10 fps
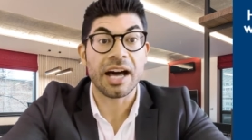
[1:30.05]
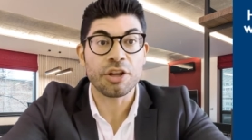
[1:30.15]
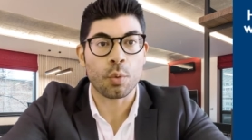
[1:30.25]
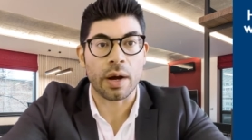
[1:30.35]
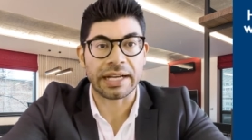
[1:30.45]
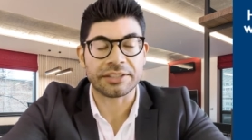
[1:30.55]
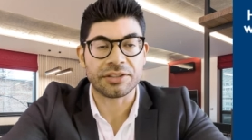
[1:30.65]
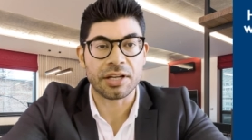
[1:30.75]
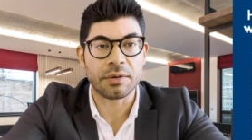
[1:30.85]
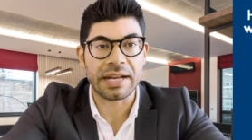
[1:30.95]

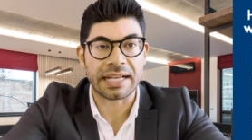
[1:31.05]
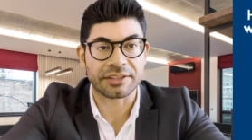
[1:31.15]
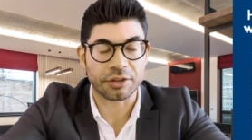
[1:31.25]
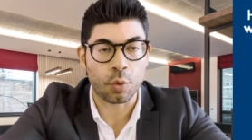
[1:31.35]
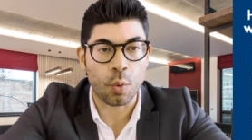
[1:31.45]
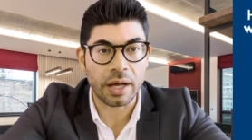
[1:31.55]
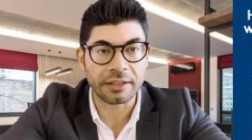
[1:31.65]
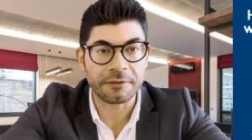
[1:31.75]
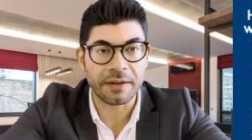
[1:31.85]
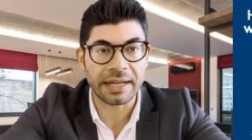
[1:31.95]
otherwise known as the
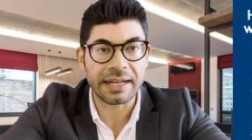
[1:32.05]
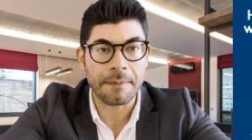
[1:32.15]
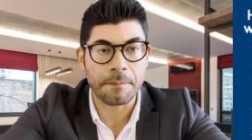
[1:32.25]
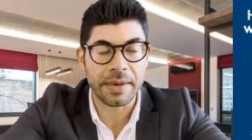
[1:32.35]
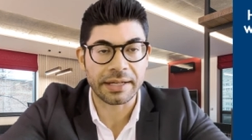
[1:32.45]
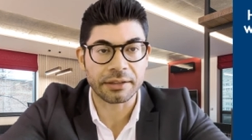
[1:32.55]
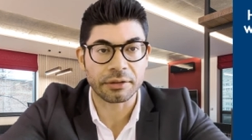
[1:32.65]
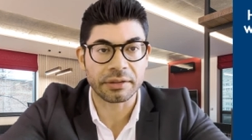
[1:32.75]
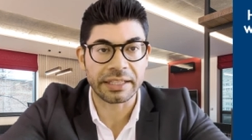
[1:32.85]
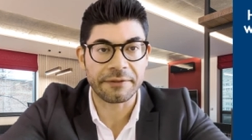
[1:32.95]
Qualified
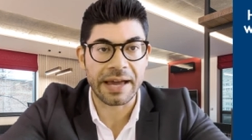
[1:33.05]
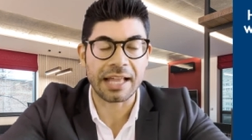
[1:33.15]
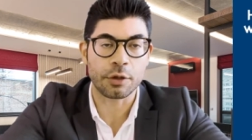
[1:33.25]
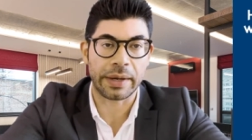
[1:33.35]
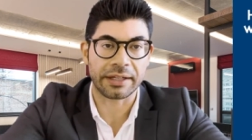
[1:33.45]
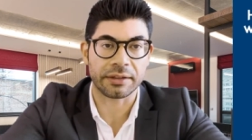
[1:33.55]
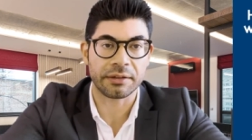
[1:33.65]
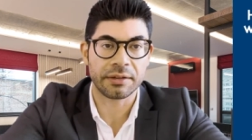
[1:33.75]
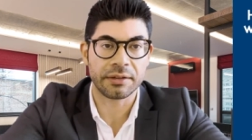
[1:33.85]
Medical Evaluator,